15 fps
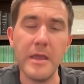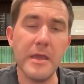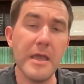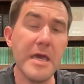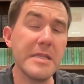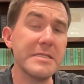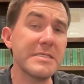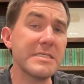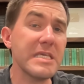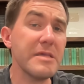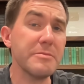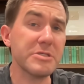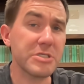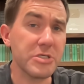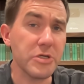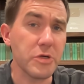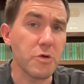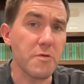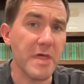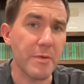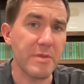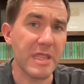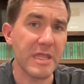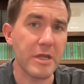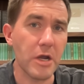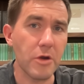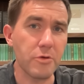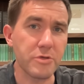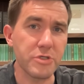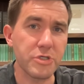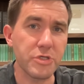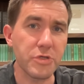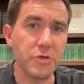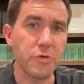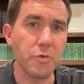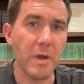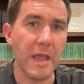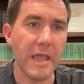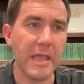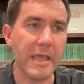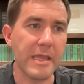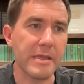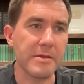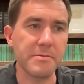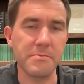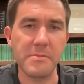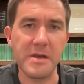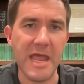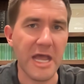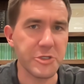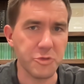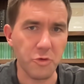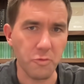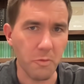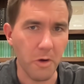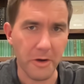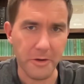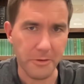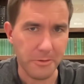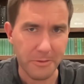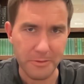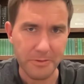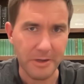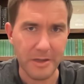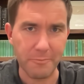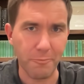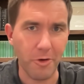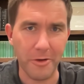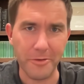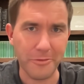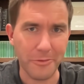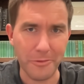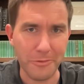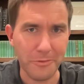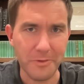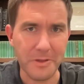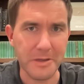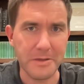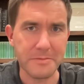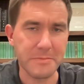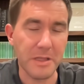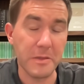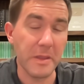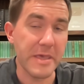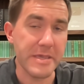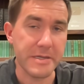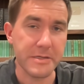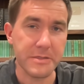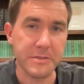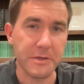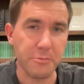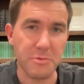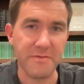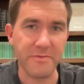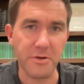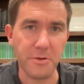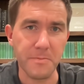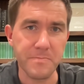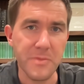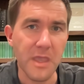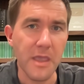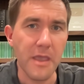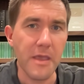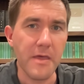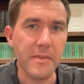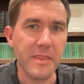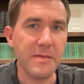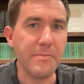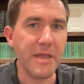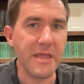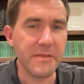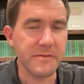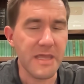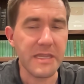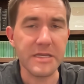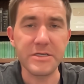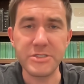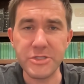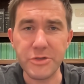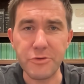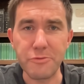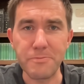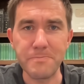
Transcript: And it seems, too, that when they go to a natural water hole, a lake, a river, they bathe naked, too.